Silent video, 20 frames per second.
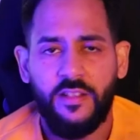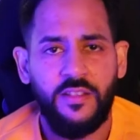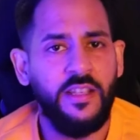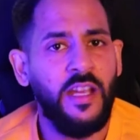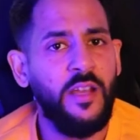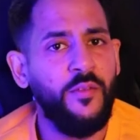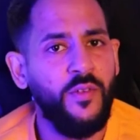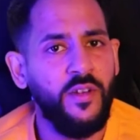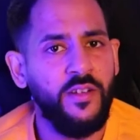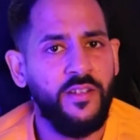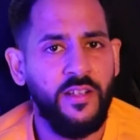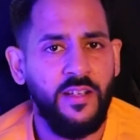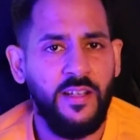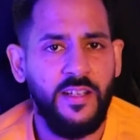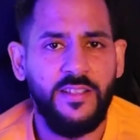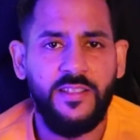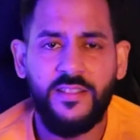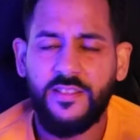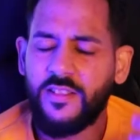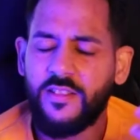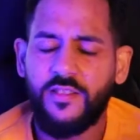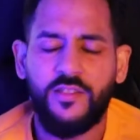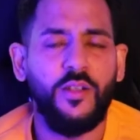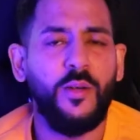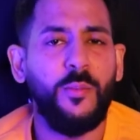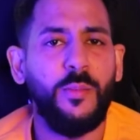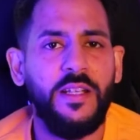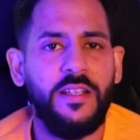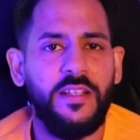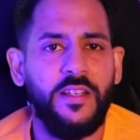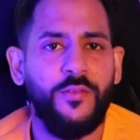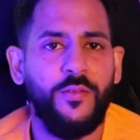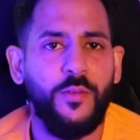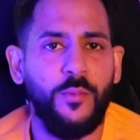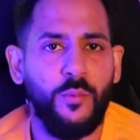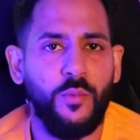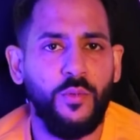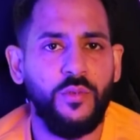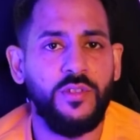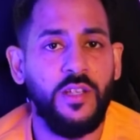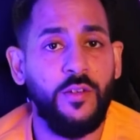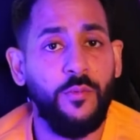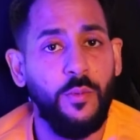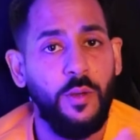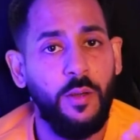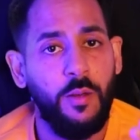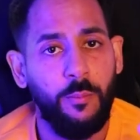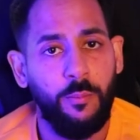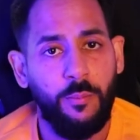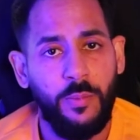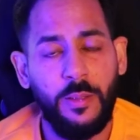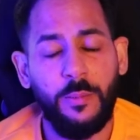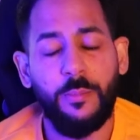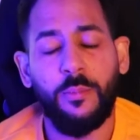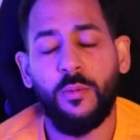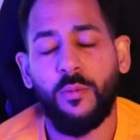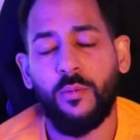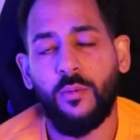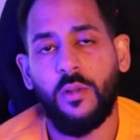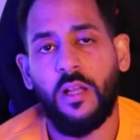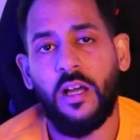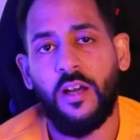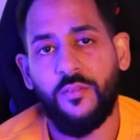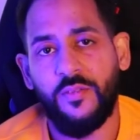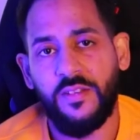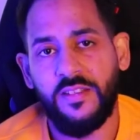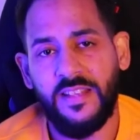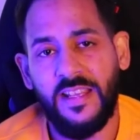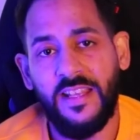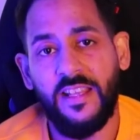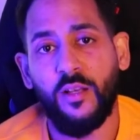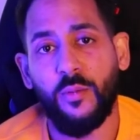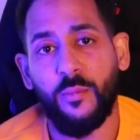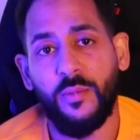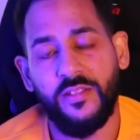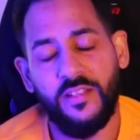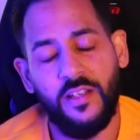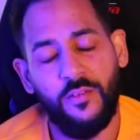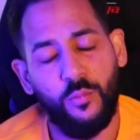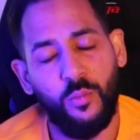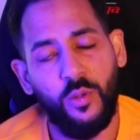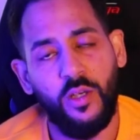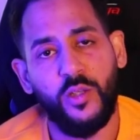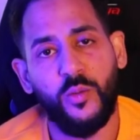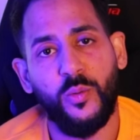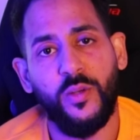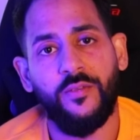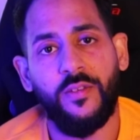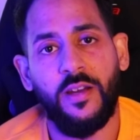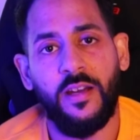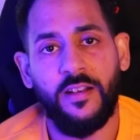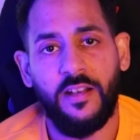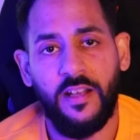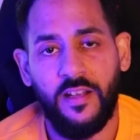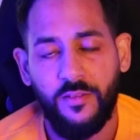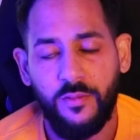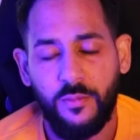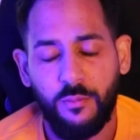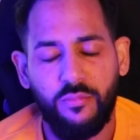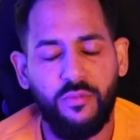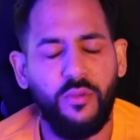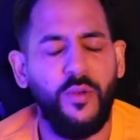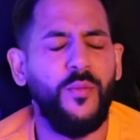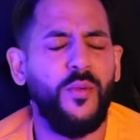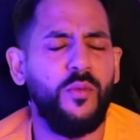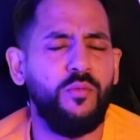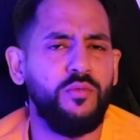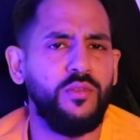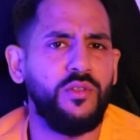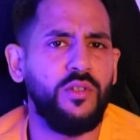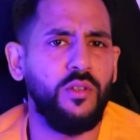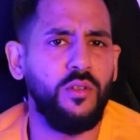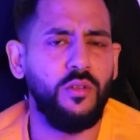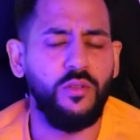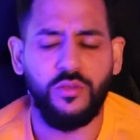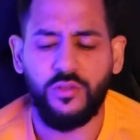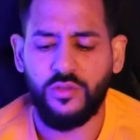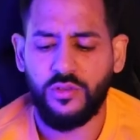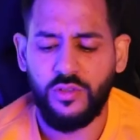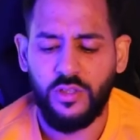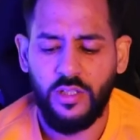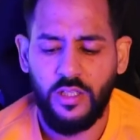diverticulitis. There's so many different ones. I've, uh, people have these ailments I've worked with and had proven results.